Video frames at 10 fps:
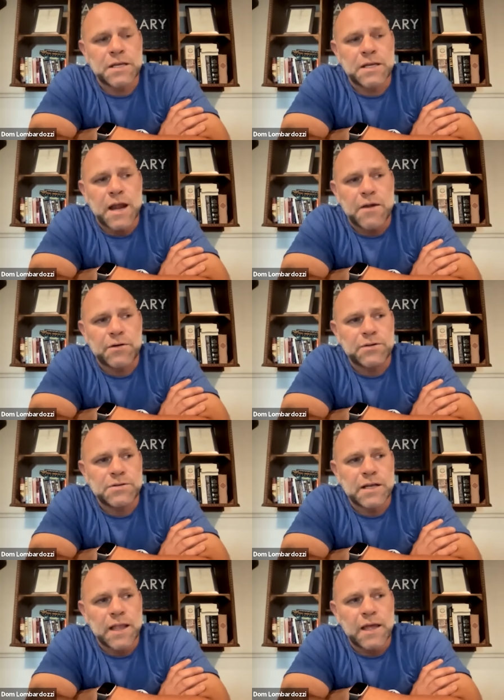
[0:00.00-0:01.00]
and
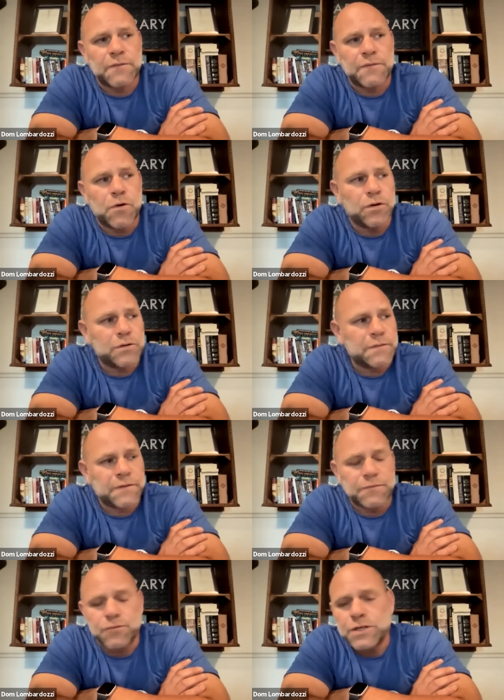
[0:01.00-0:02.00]
characters I like for all
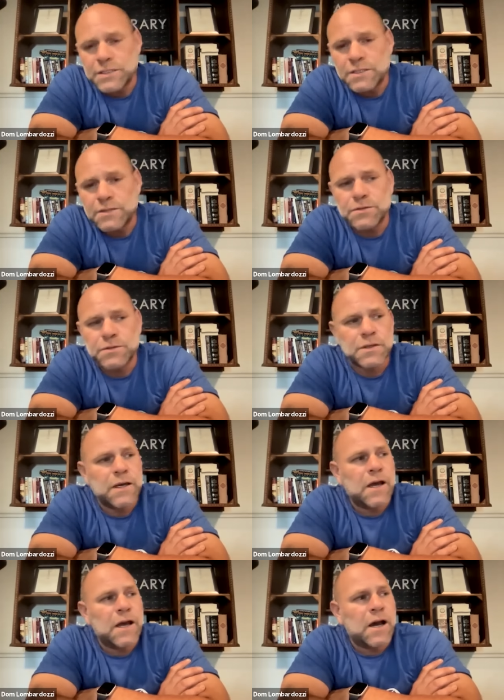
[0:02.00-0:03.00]
different reasons.
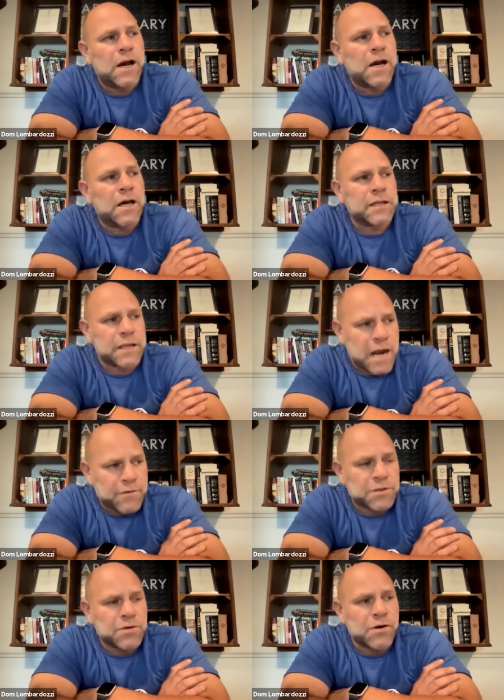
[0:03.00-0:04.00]
Uh, the
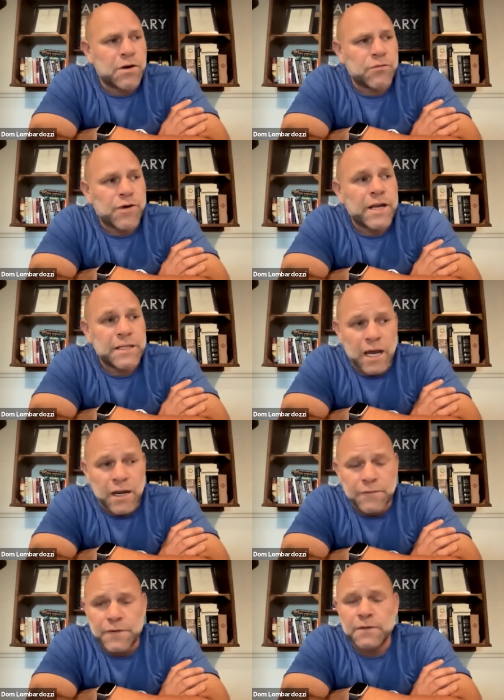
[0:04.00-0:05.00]
character on Ray
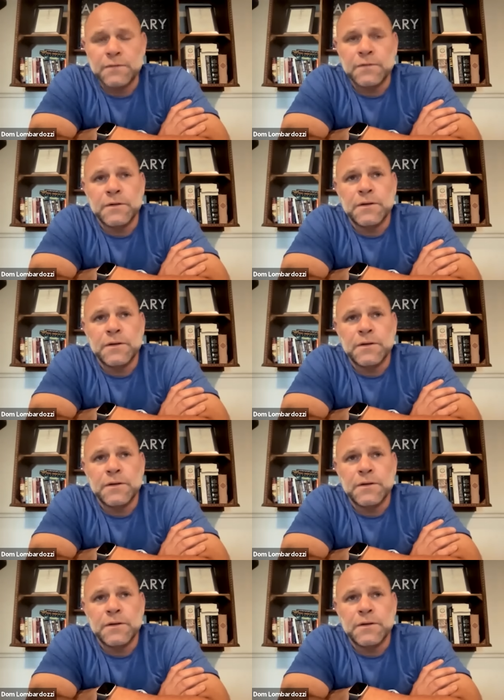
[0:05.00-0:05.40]
Donovan